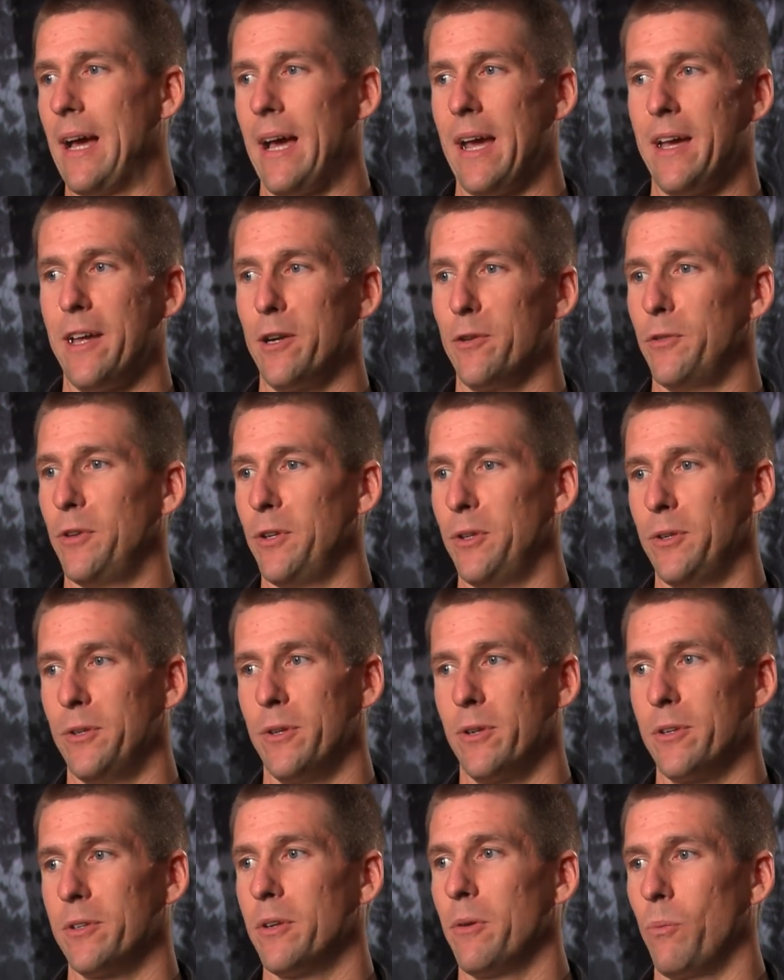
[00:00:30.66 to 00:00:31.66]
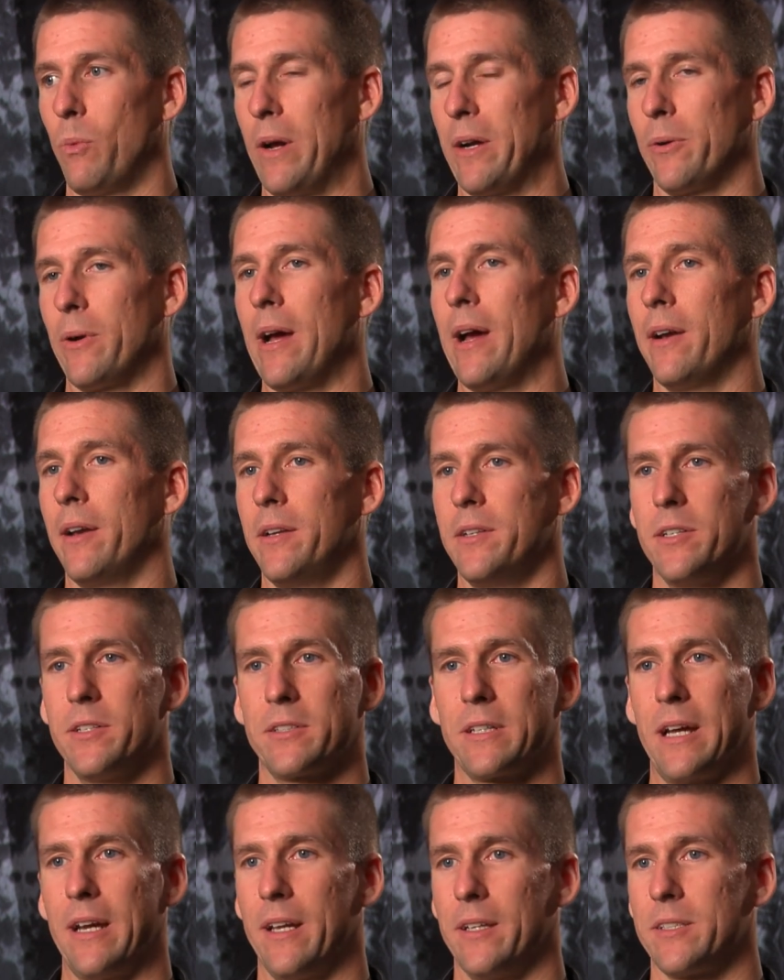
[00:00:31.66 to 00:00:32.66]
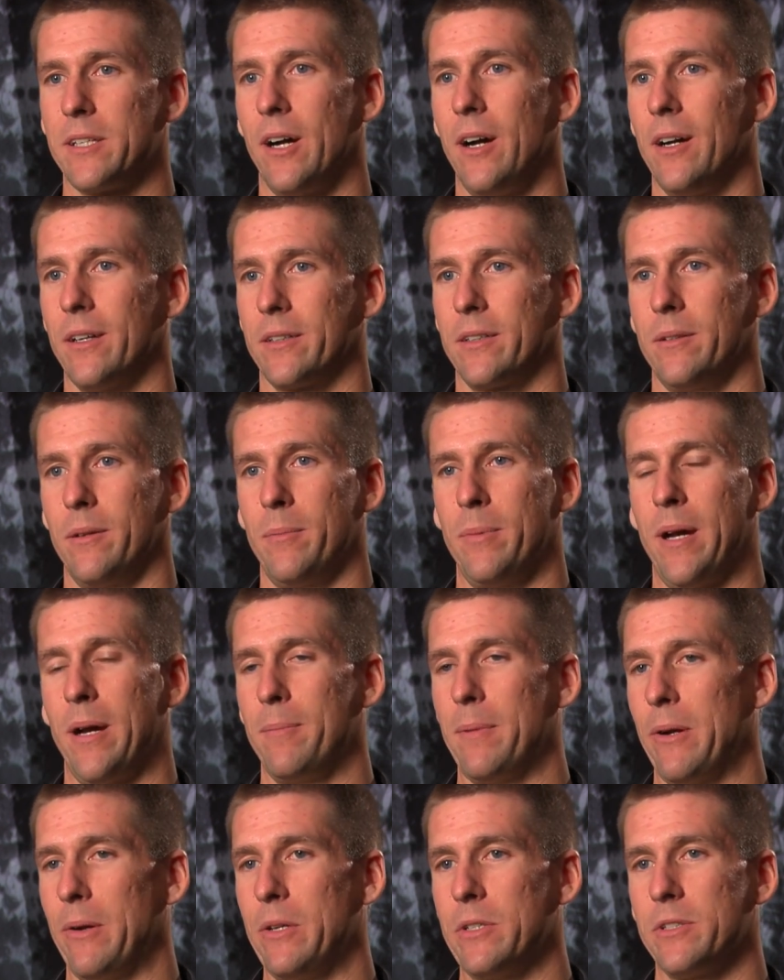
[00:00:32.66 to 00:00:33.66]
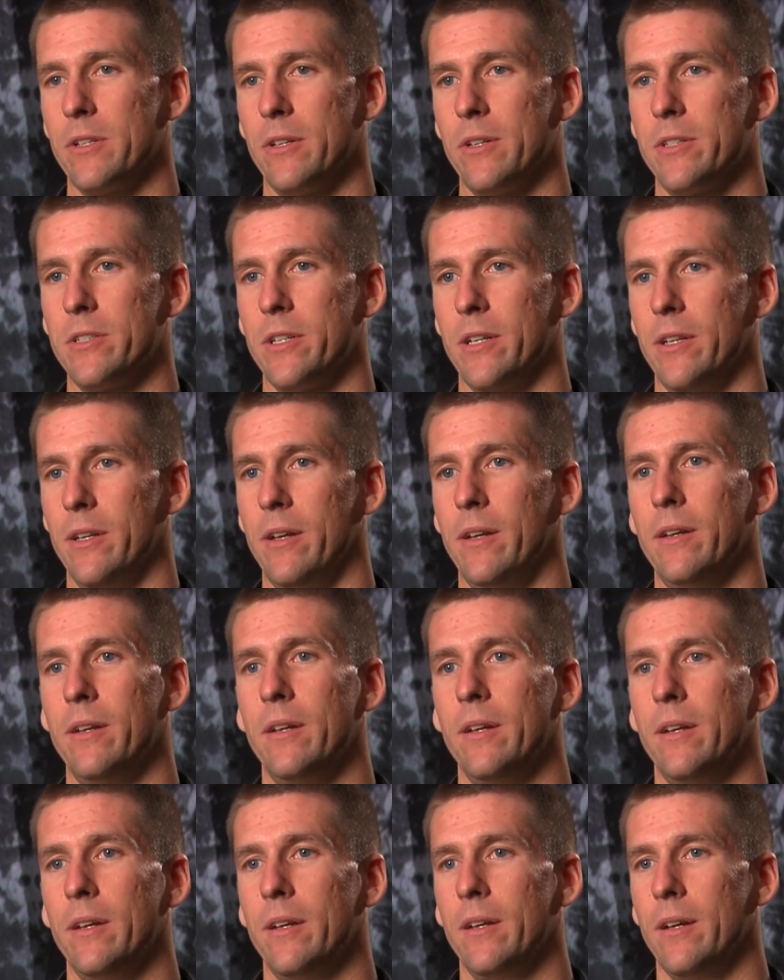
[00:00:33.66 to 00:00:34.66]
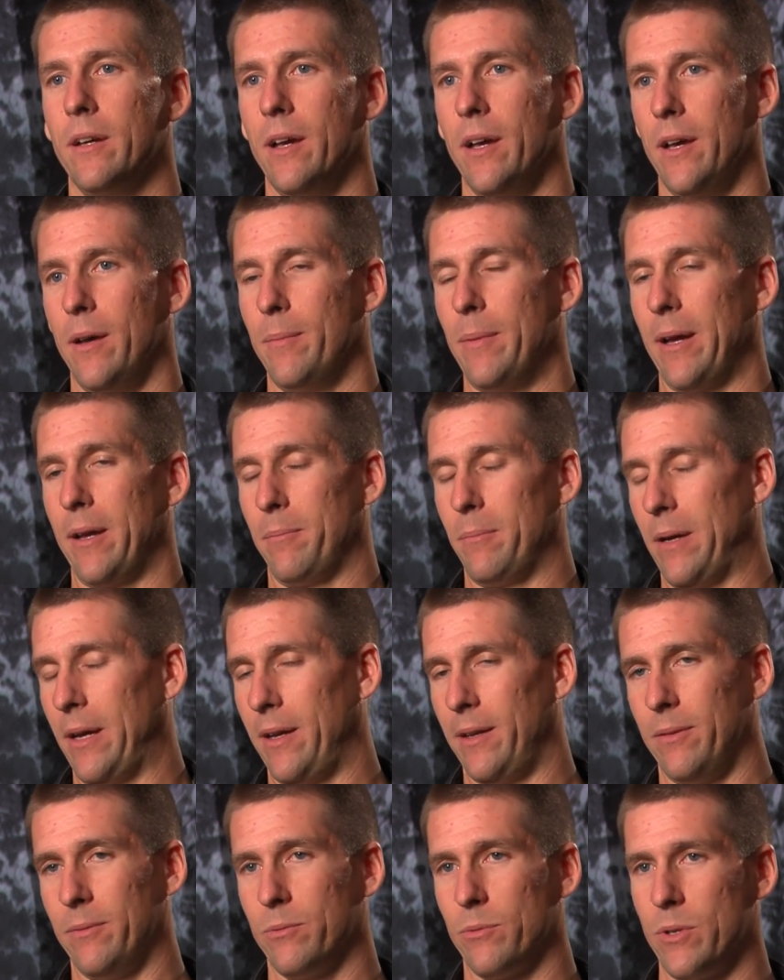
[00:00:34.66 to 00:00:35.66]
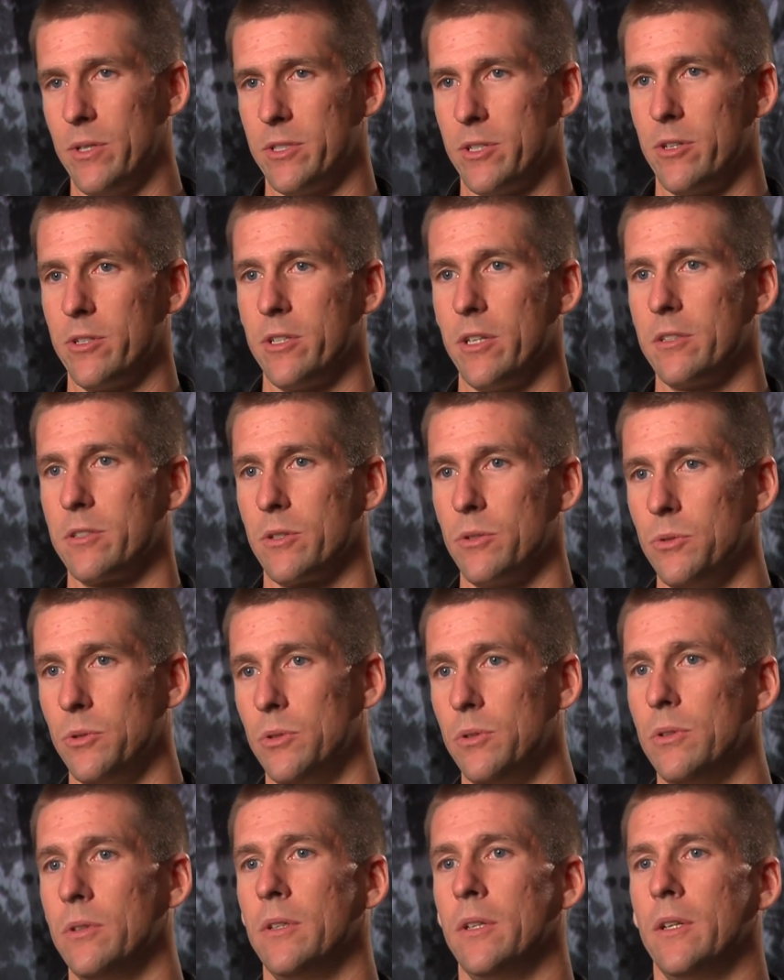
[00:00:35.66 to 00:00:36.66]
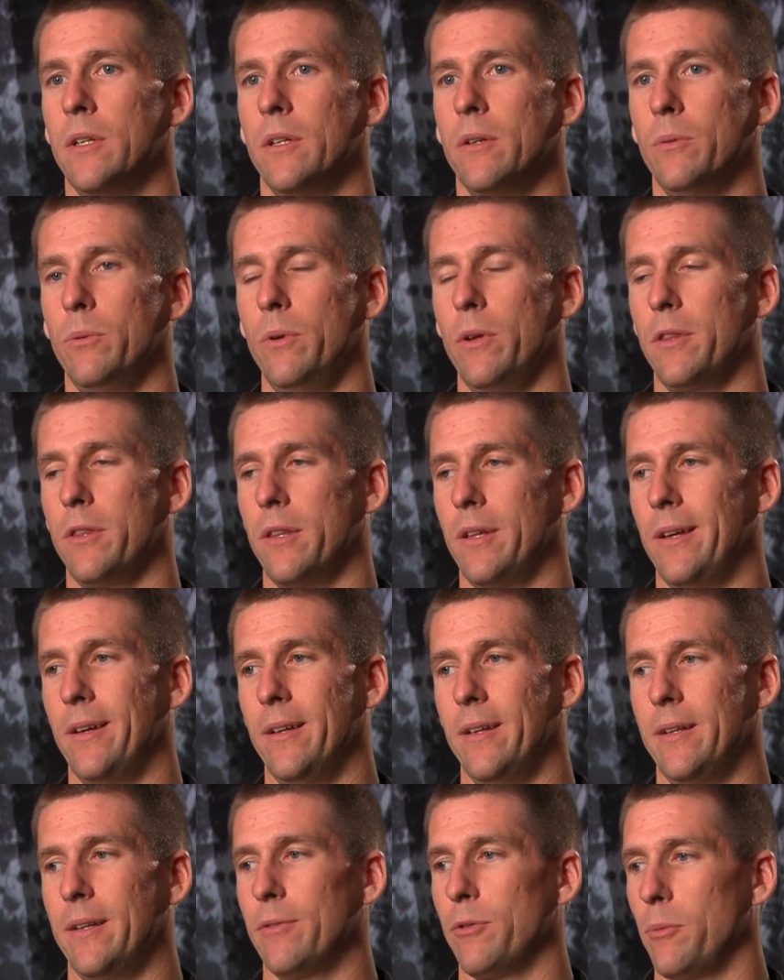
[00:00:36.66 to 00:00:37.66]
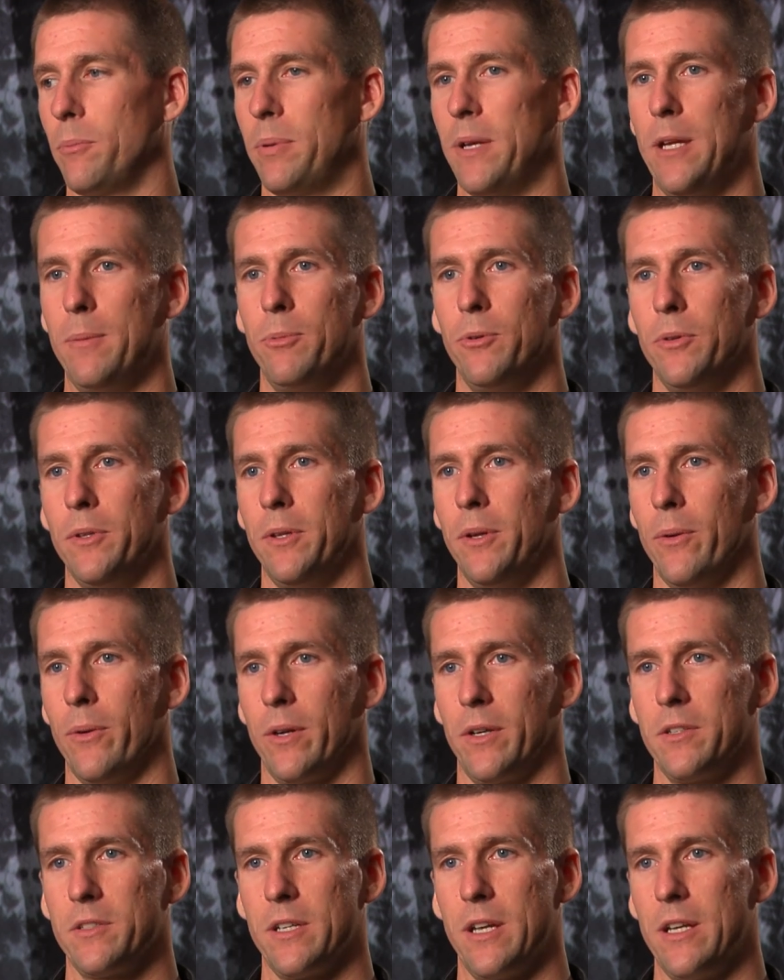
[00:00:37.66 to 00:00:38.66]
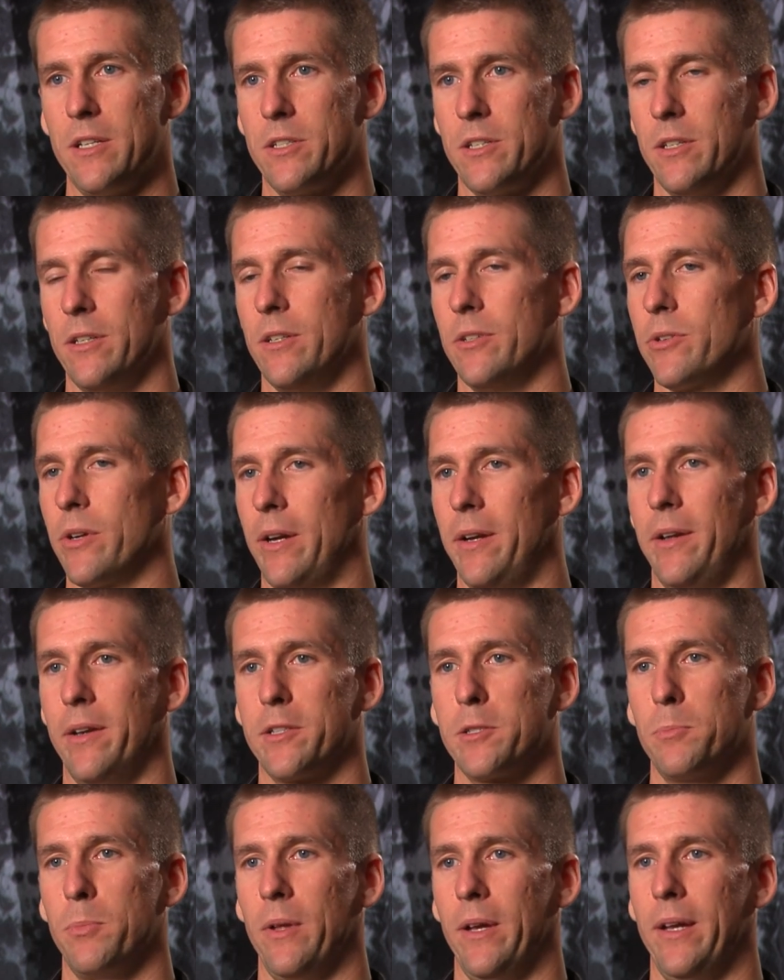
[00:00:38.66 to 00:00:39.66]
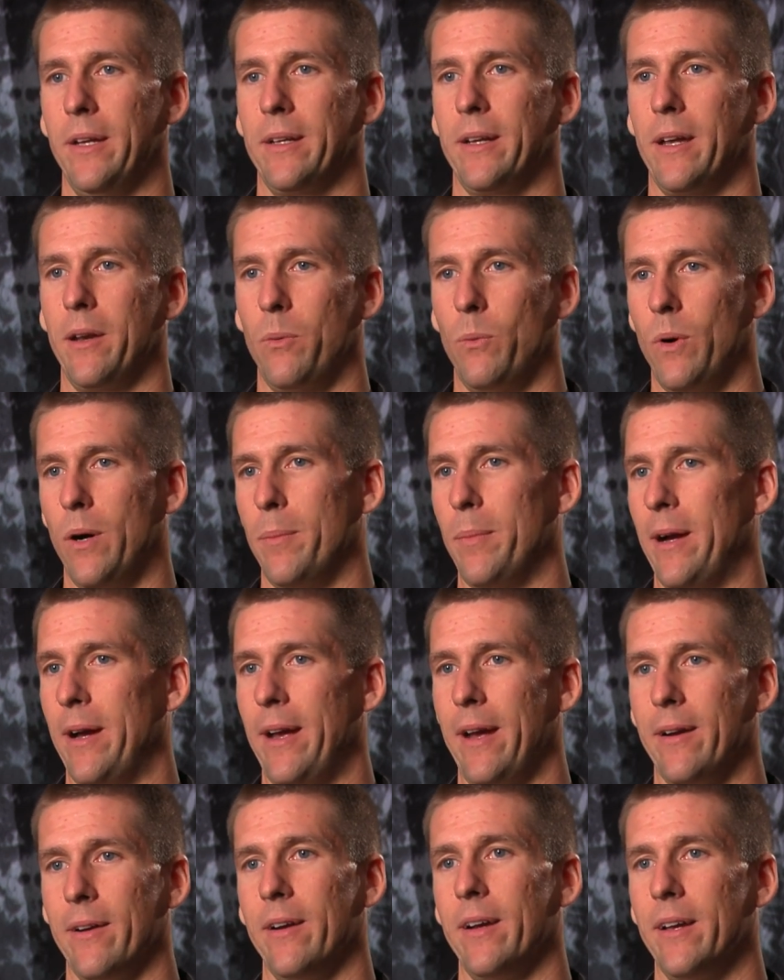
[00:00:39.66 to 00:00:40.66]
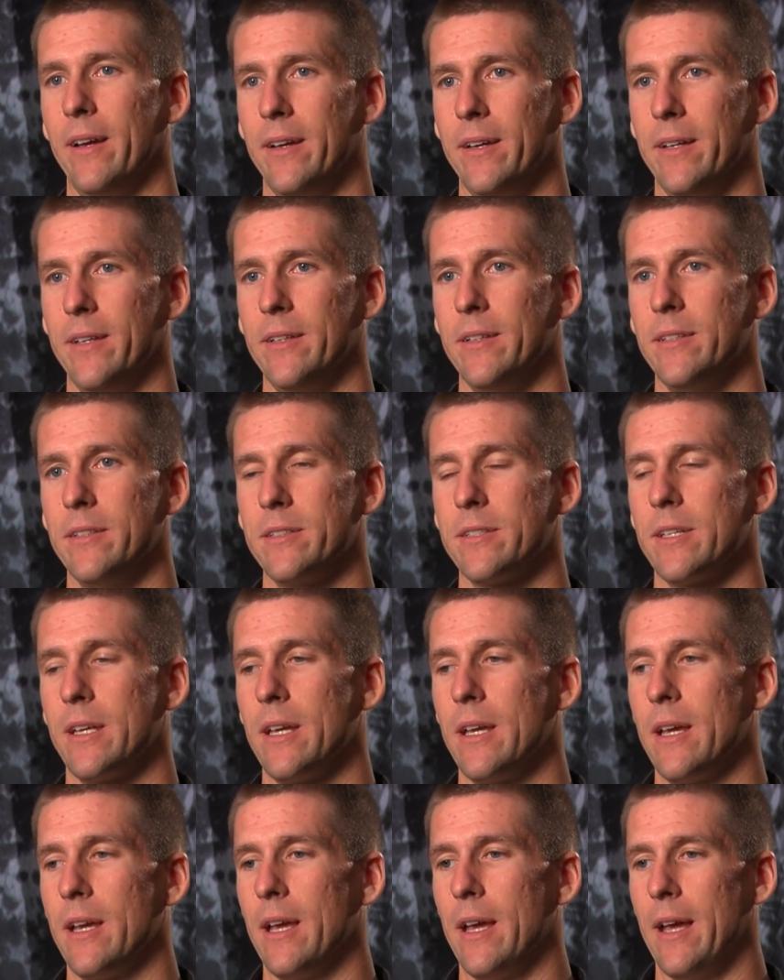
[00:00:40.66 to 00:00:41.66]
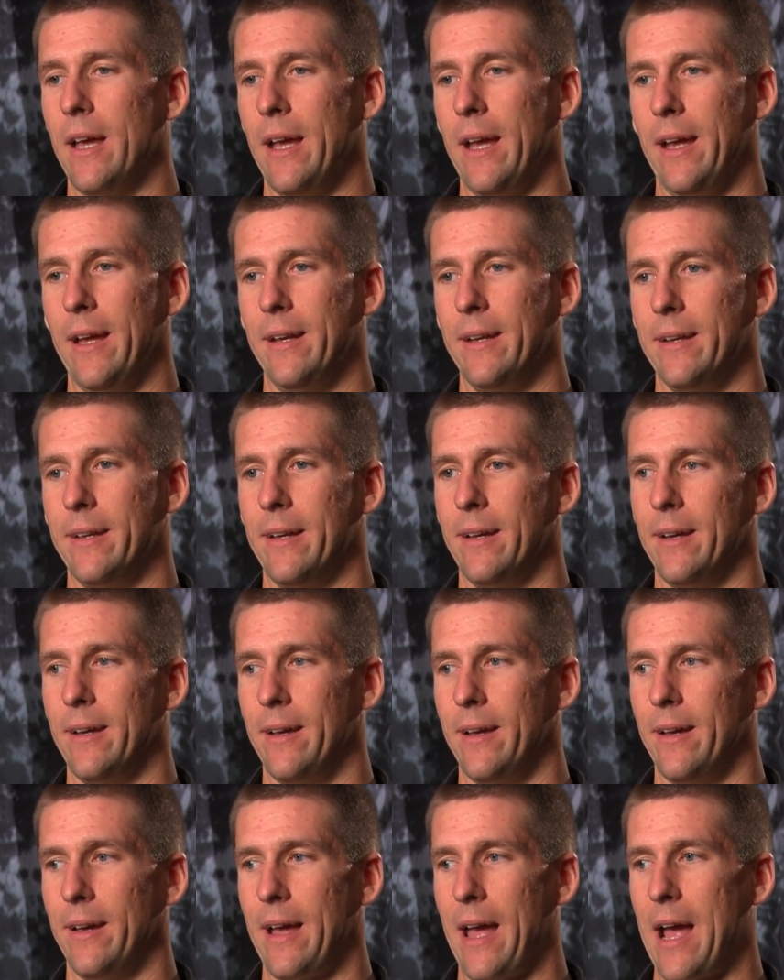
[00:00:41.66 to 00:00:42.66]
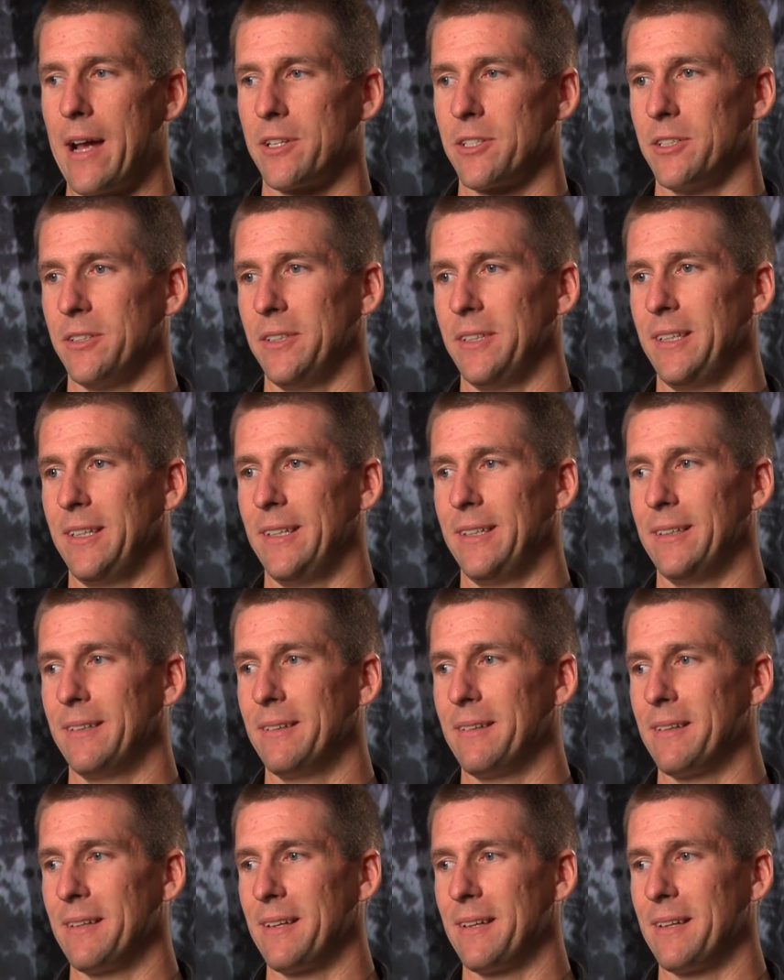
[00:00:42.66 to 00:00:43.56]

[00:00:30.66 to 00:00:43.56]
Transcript: I interviewed or went around and just kind of talked about my research and uh, my, my research at school with uh, different people in the organization, tried to explain kind of what my area is, and uh, actually